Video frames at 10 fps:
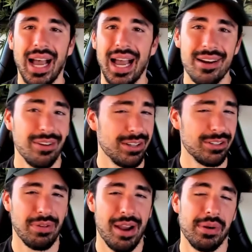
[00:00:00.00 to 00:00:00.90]
I know
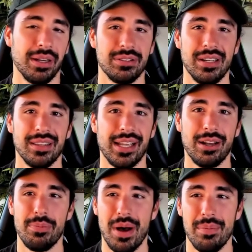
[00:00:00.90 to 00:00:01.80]
there's right wingers who didn't
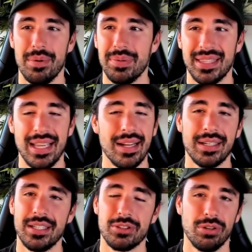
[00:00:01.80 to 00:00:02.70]
like Obama, but they
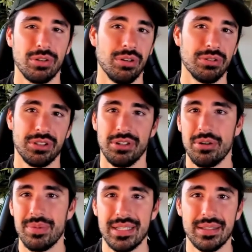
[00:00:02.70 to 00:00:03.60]
didn't control culture.
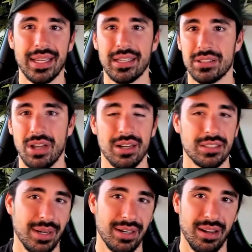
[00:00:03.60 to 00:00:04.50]
Nobody like
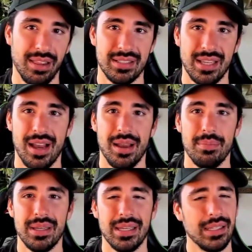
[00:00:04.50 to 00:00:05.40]
talked about it all the
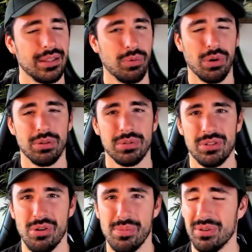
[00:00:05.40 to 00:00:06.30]
time. It, the world was
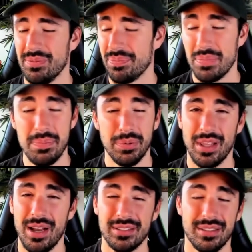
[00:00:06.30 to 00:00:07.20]
normal. People
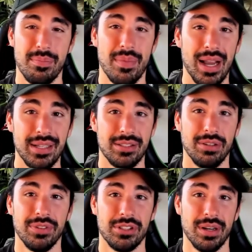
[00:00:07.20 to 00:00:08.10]
lost their minds
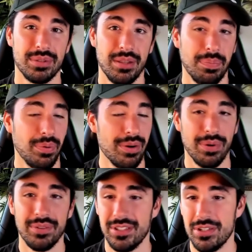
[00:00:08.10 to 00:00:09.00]
over Trump to the point
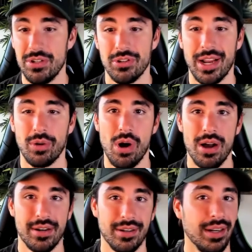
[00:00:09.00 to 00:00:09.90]
where if the dude drank
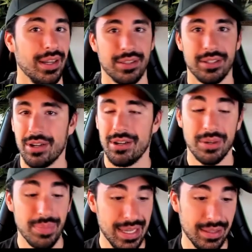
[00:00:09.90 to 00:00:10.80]
water, they're
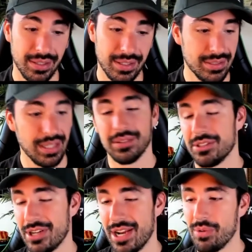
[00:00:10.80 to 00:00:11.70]
calling him Hitler because
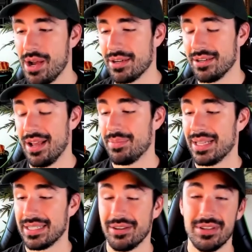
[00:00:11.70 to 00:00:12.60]
Hitler drank water. And I'm
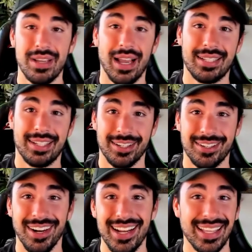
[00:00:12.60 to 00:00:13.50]
like, yo, you guys are
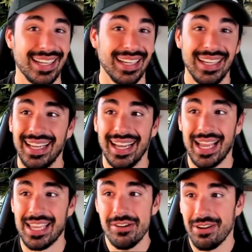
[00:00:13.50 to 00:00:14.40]
great. Like
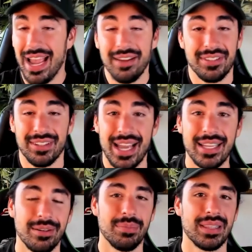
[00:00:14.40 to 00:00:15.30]
you don't have to
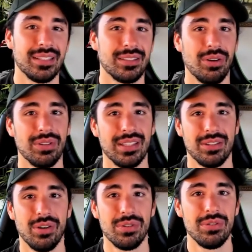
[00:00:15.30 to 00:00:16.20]
like him, but this whole
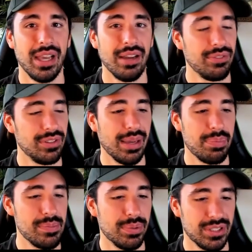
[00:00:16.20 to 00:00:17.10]
this whole new level
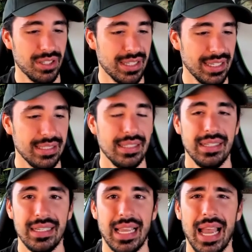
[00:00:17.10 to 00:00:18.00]
that people took it
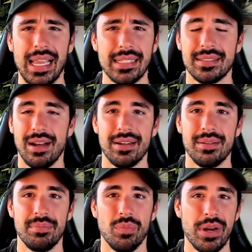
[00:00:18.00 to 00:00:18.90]
uh, it
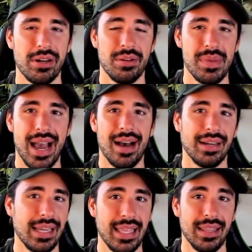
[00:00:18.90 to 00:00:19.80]
started weirding me
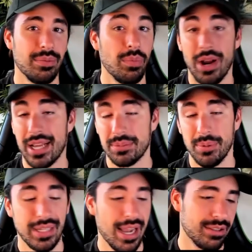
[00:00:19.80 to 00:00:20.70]
out. And then the more I
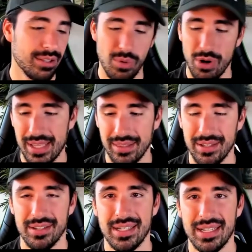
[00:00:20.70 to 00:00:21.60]
spoke out, the more I
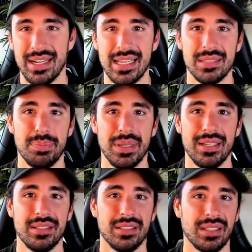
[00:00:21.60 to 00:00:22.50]
learned, and it's
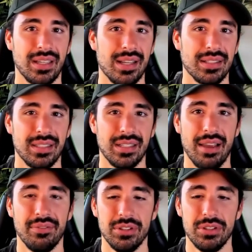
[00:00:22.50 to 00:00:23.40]
been just a constant
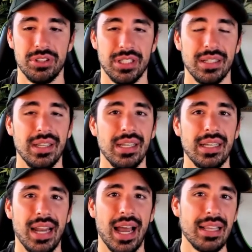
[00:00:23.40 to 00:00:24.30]
evolution.
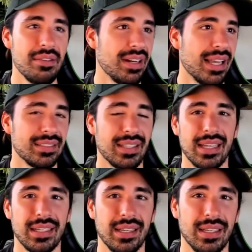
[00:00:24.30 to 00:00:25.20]
Not even as
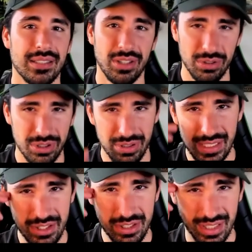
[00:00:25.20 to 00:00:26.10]
like uh, social
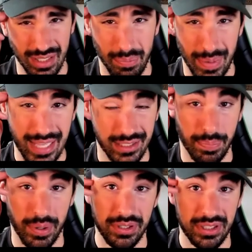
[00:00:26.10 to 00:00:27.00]
issues and stuff, but as a
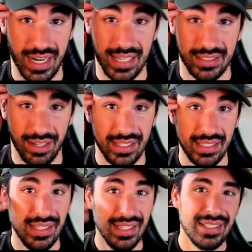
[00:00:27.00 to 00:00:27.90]
person, I
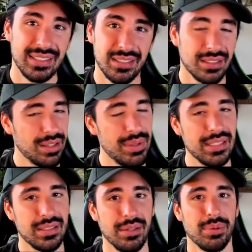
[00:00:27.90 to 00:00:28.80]
started. So some of
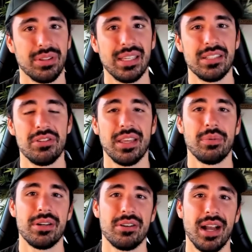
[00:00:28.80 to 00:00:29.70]
these liberal things you
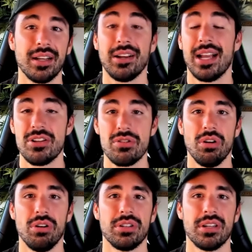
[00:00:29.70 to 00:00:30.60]
think when you're younger, as you
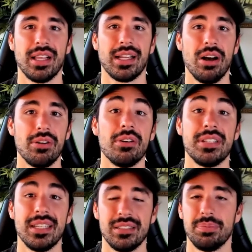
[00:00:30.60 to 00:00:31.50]
grow older, you're like, oh no,
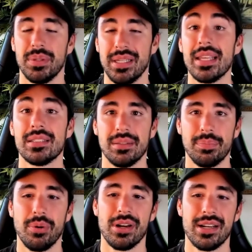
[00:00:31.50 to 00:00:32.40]
discipline is
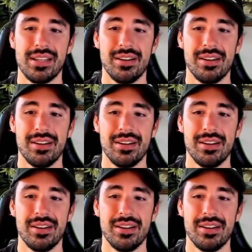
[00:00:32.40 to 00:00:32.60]
important.